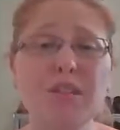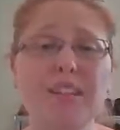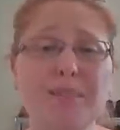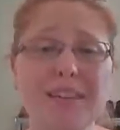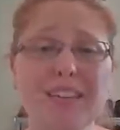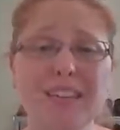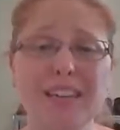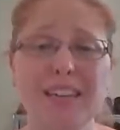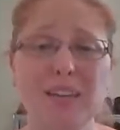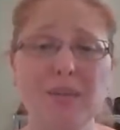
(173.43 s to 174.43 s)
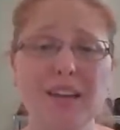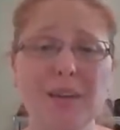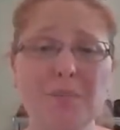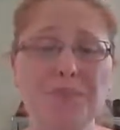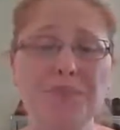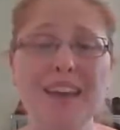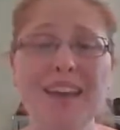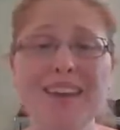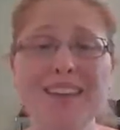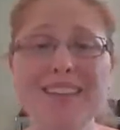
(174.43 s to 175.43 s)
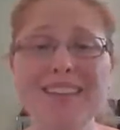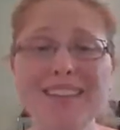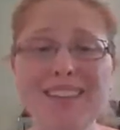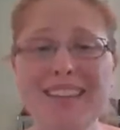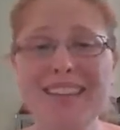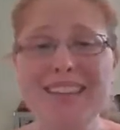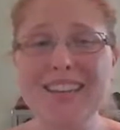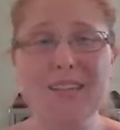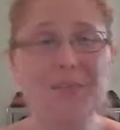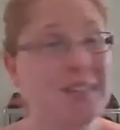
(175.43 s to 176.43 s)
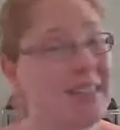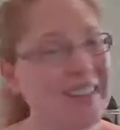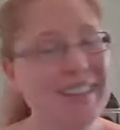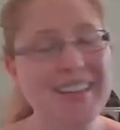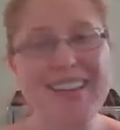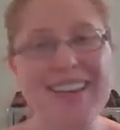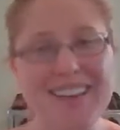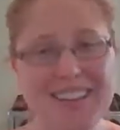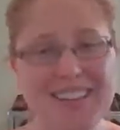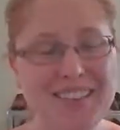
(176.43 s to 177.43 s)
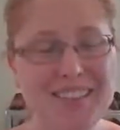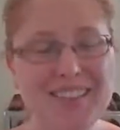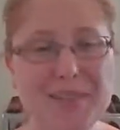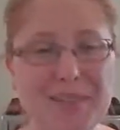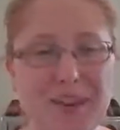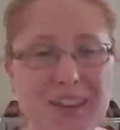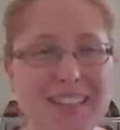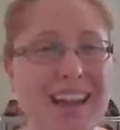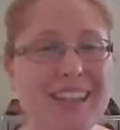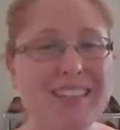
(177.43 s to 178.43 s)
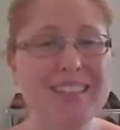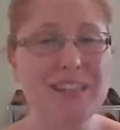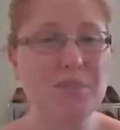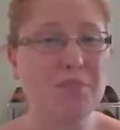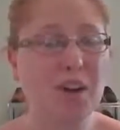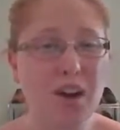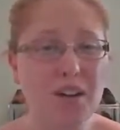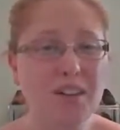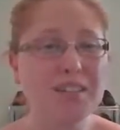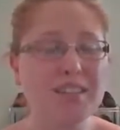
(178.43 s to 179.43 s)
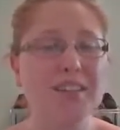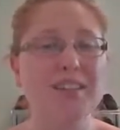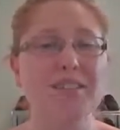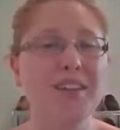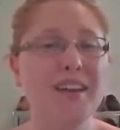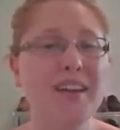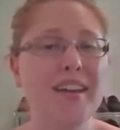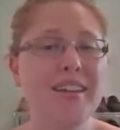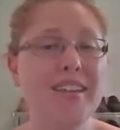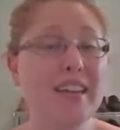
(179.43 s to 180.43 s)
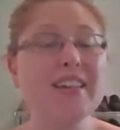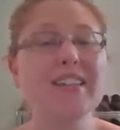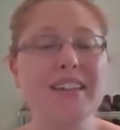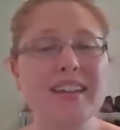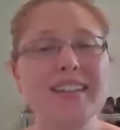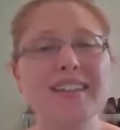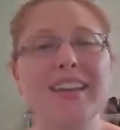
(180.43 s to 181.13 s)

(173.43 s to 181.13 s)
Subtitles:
especially. But this is particularly something that's been very challenging because of the interconnected